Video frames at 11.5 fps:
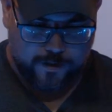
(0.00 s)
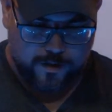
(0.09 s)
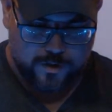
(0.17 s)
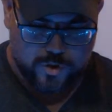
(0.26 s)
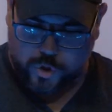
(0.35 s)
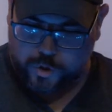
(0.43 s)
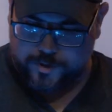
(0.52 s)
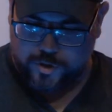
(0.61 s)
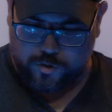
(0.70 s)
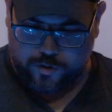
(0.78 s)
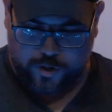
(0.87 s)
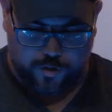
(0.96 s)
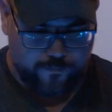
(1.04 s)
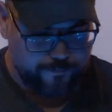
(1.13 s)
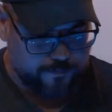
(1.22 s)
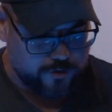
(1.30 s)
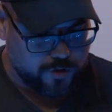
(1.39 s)
Scuba Studio,
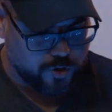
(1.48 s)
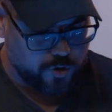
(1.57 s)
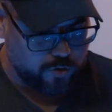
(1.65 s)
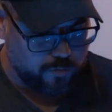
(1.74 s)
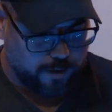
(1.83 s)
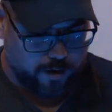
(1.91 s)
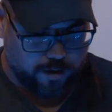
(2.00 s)
Scoob,